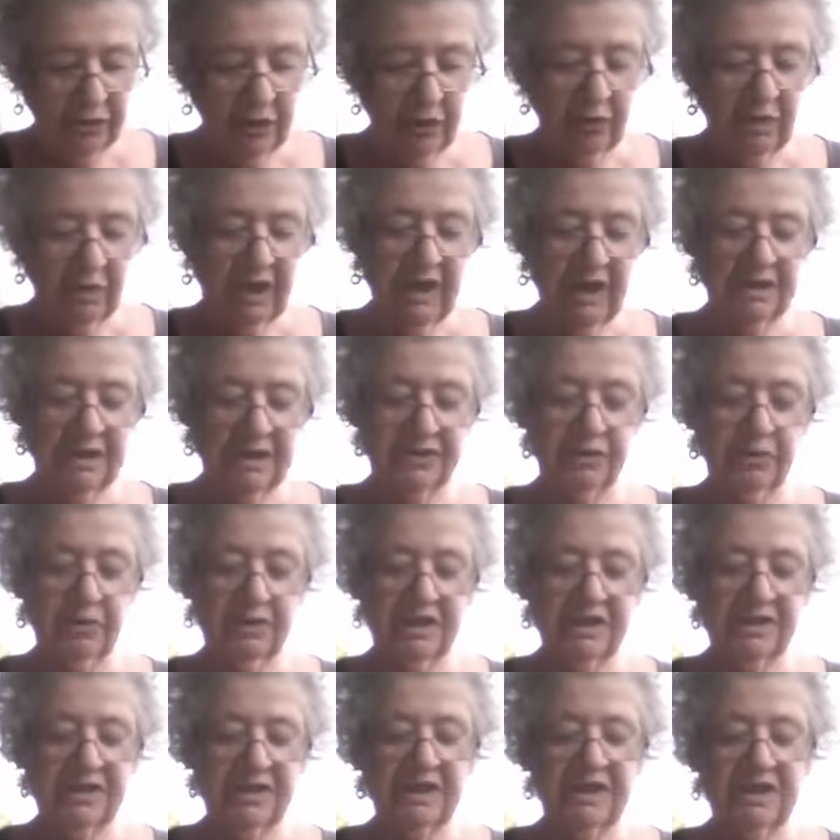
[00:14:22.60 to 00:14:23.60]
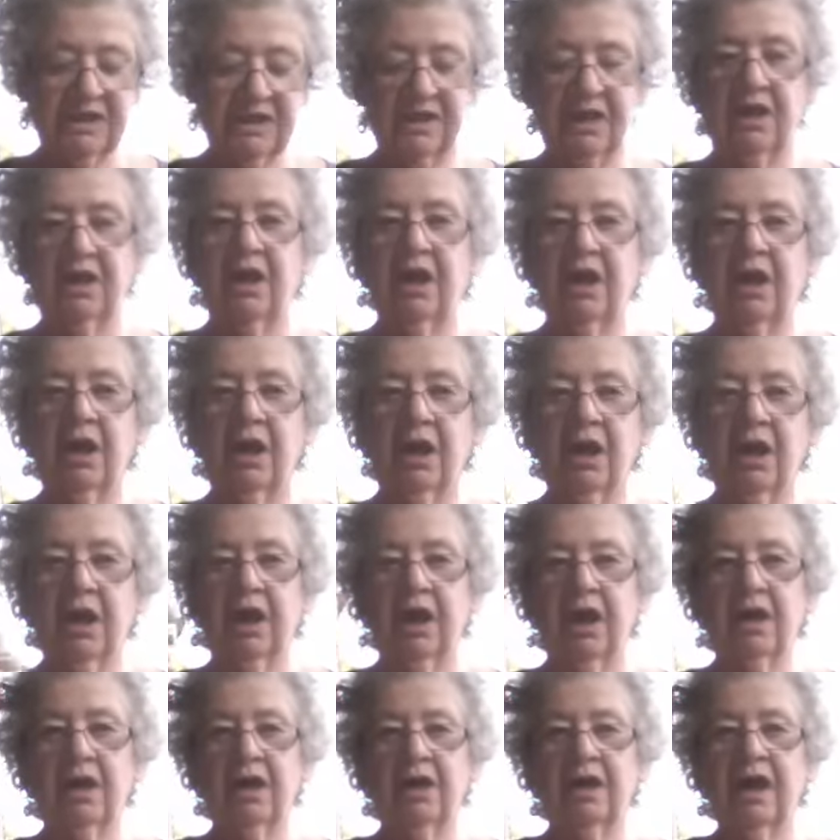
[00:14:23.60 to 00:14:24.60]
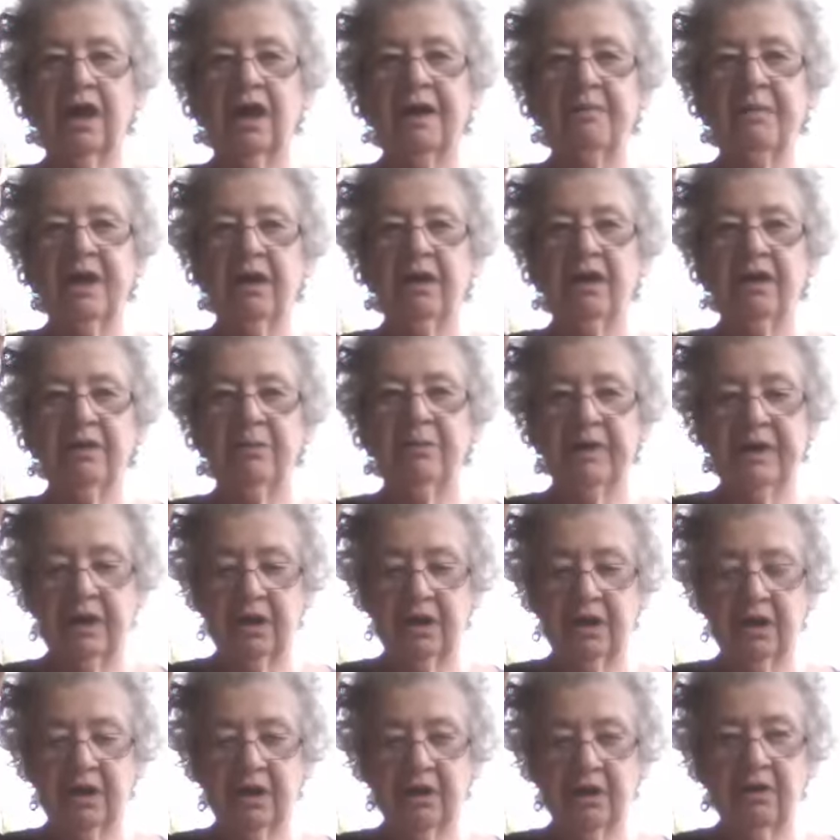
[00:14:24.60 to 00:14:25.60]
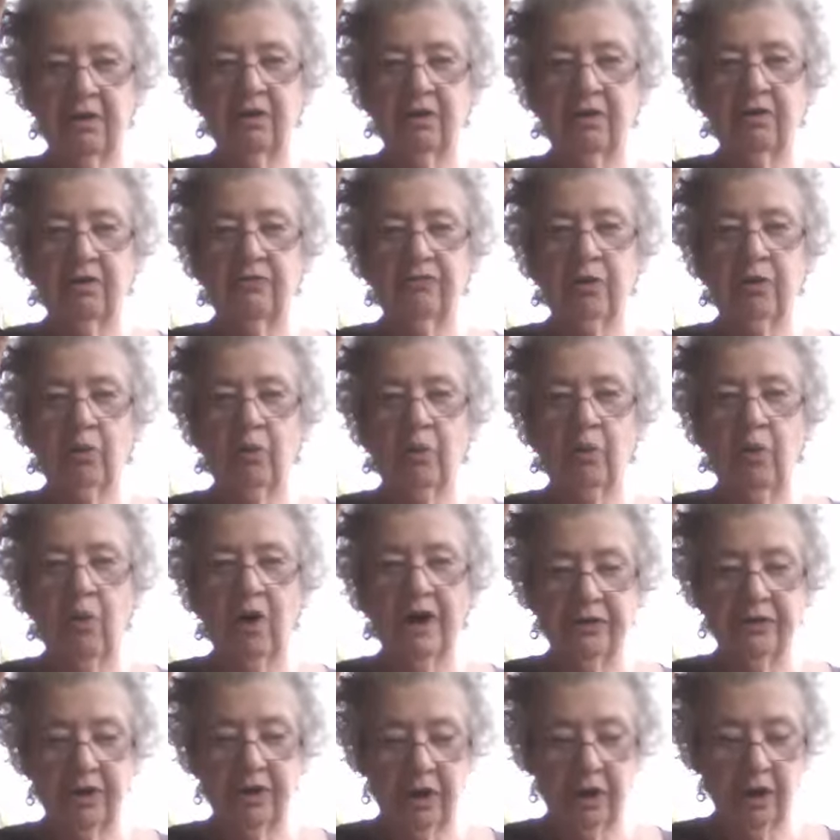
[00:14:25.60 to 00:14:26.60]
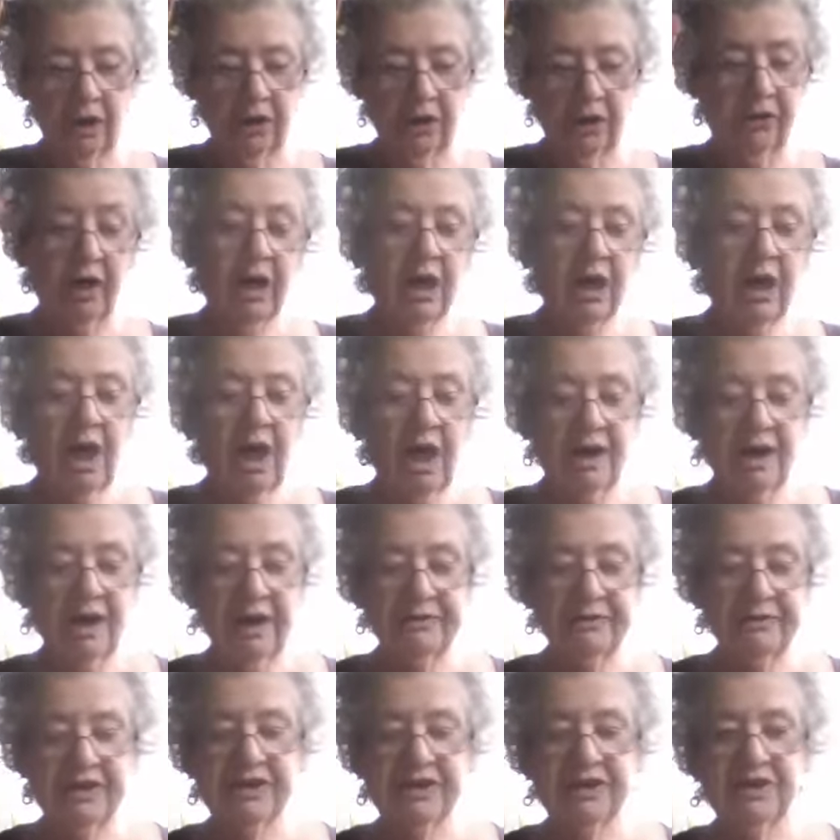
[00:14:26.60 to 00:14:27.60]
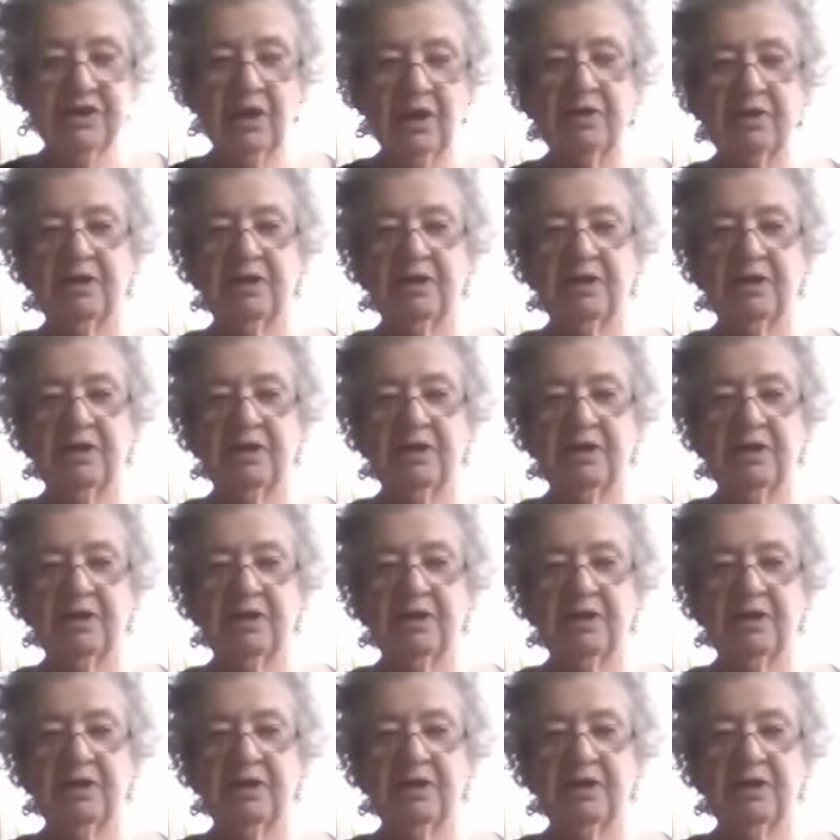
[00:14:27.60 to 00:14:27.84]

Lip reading: Okay, so this is gum arabic for watercolor. And I just,